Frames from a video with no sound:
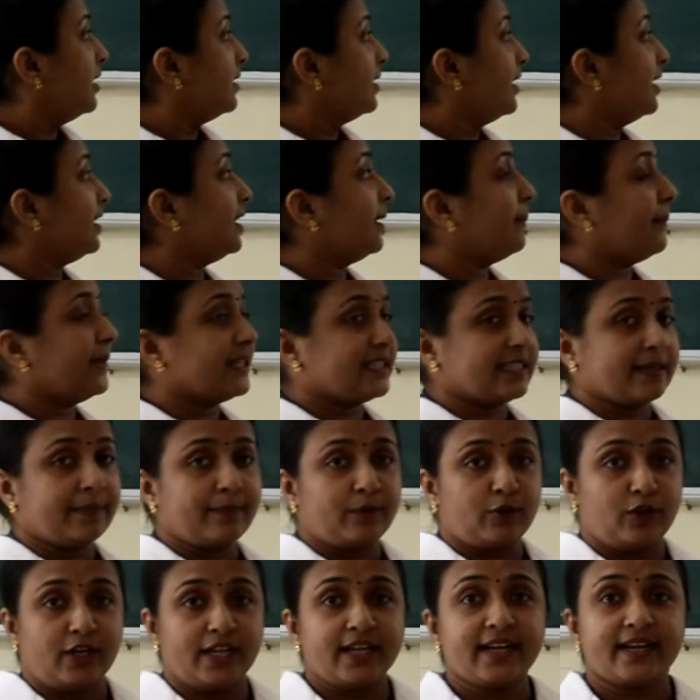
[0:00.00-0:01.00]
Then the
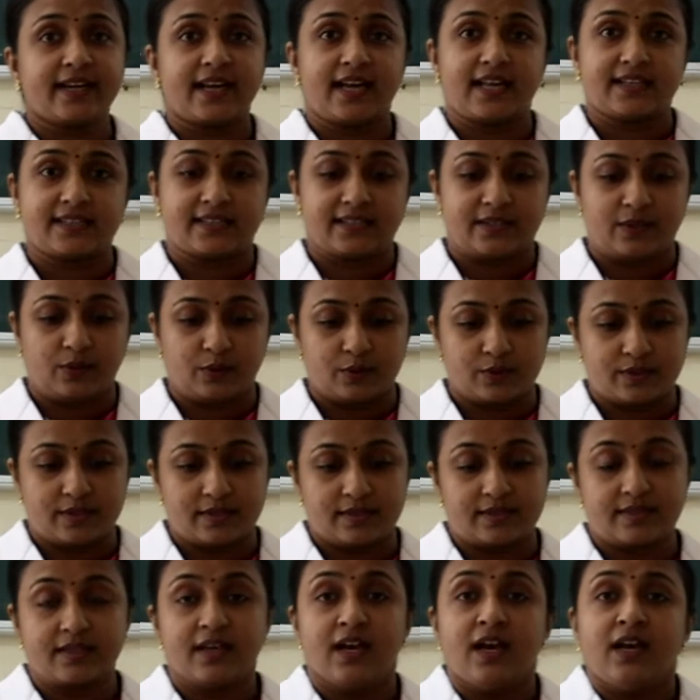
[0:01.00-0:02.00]
metabolic
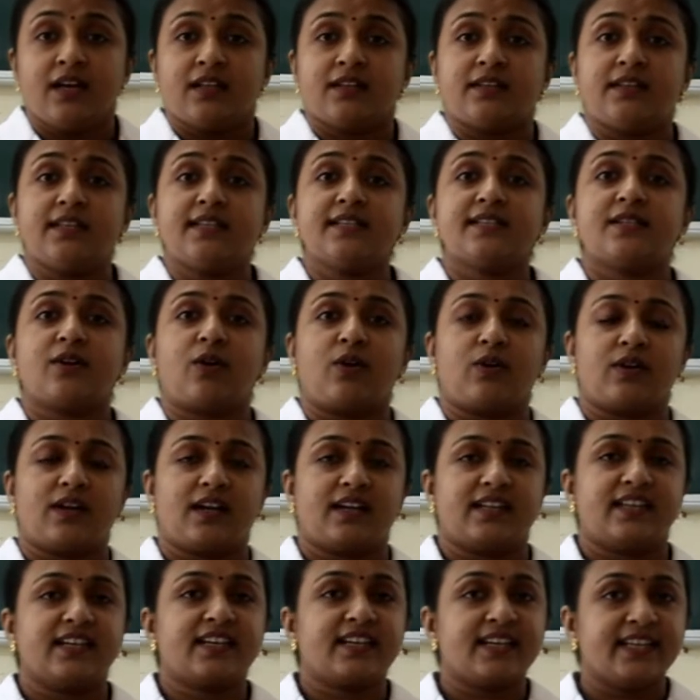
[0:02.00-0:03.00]
acidosis. These all
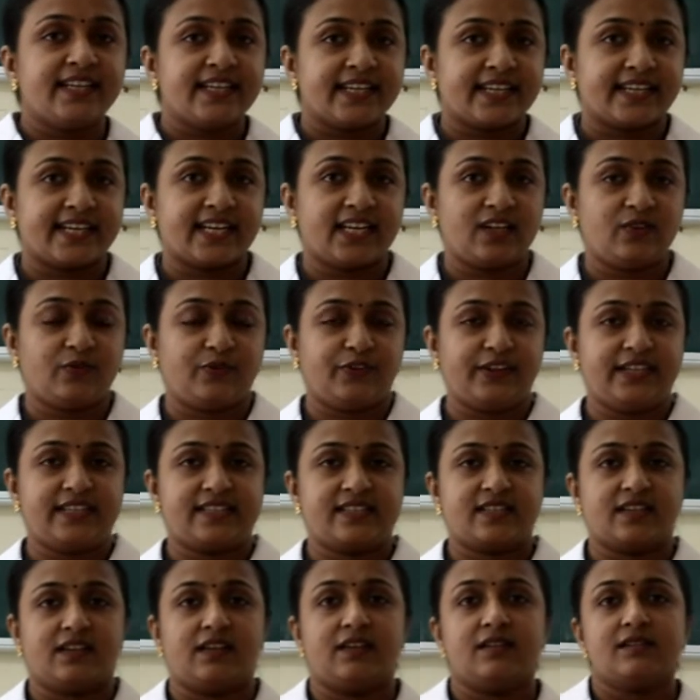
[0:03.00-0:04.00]
are the clinical
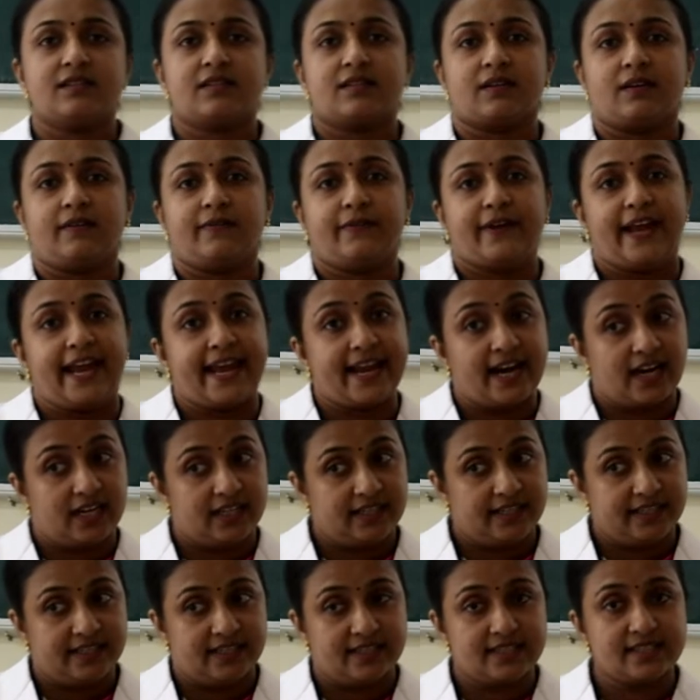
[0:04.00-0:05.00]
features of
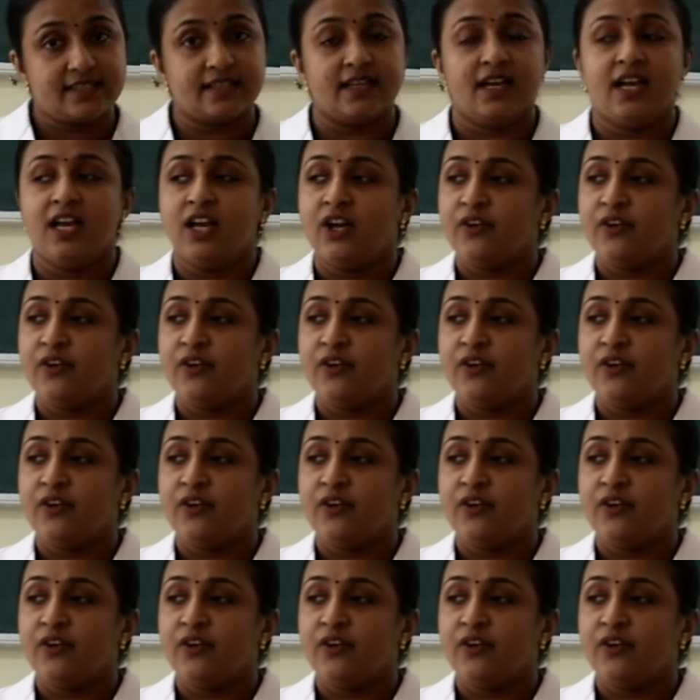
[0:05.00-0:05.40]
ARDS.